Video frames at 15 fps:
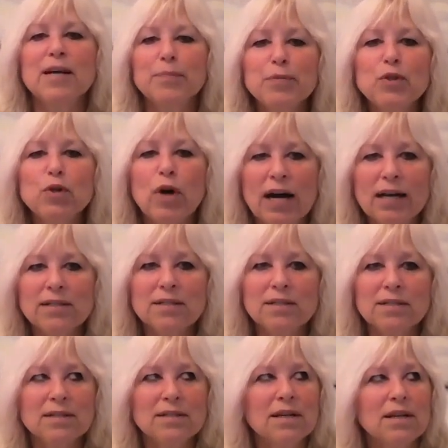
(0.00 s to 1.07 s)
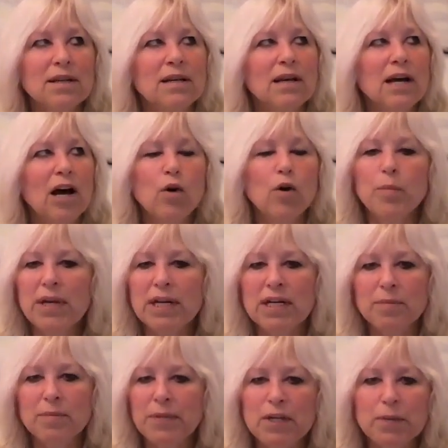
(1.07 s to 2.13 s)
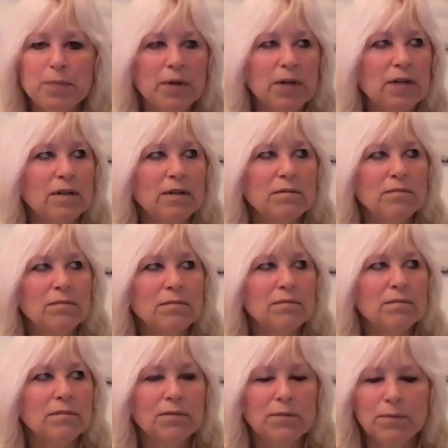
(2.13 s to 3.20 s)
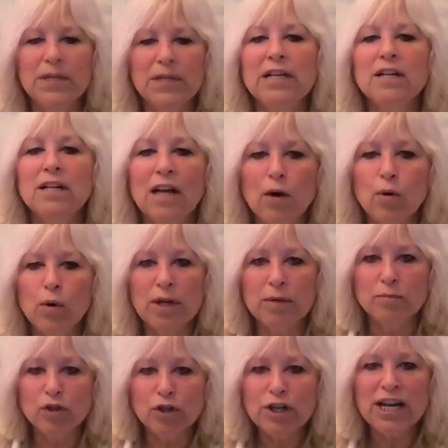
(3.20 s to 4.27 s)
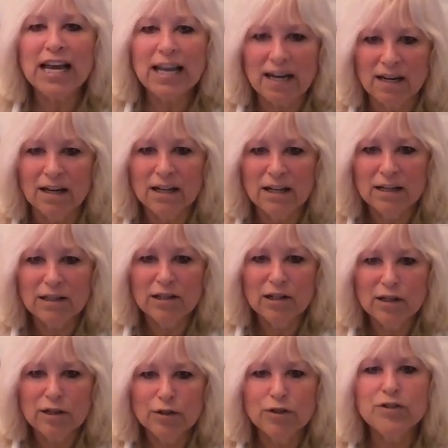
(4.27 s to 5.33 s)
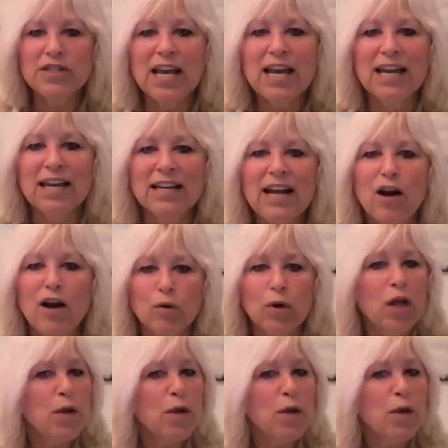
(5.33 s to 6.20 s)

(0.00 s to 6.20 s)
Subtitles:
up to us how many people we allow him to kill, to take down.